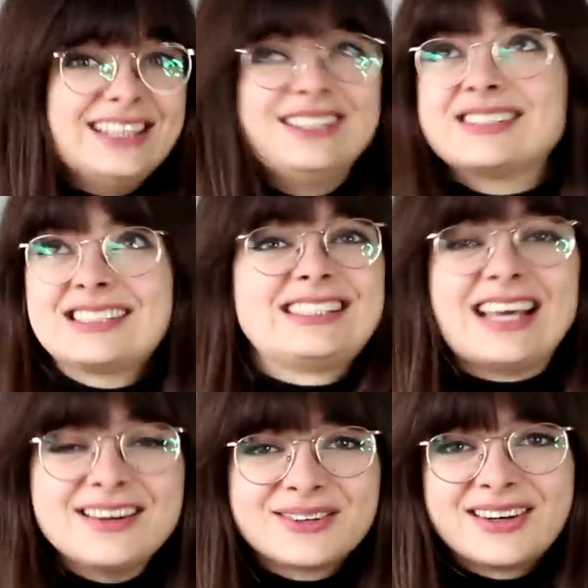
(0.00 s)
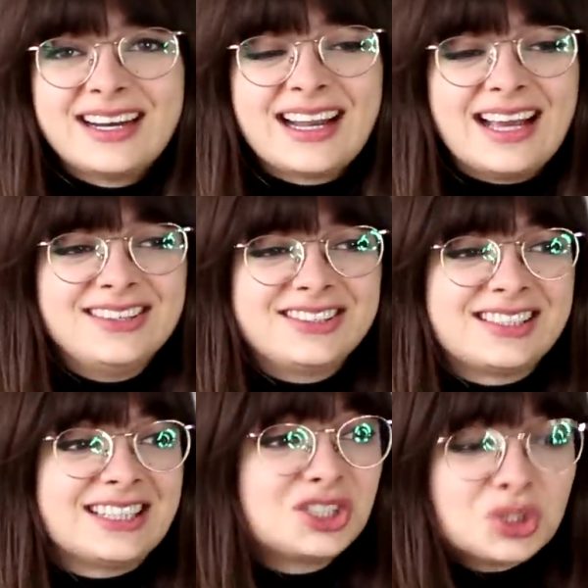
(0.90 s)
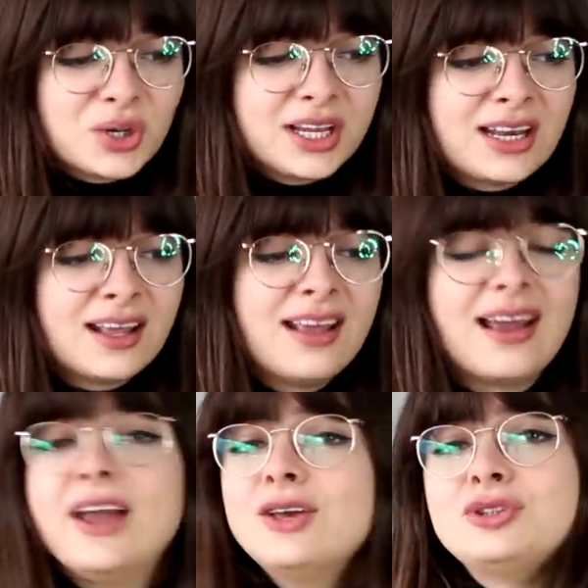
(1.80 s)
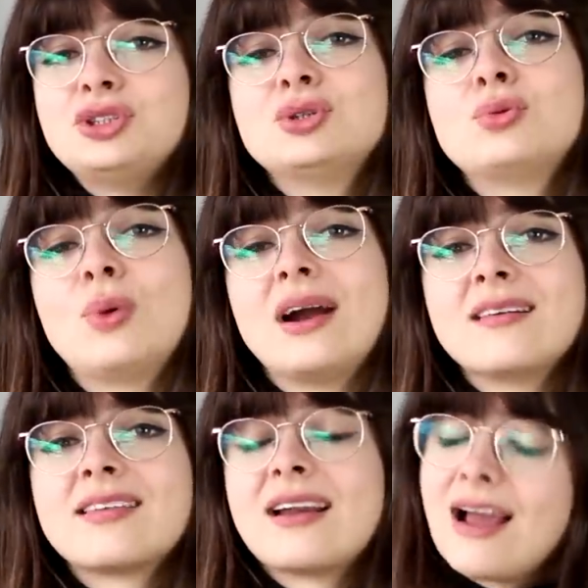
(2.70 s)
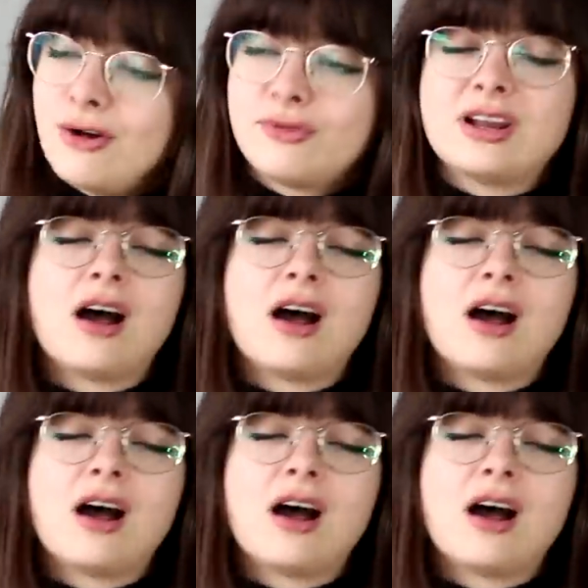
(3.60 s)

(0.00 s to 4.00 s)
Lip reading: You should savor it and you should enjoy it and you should wear that outfit.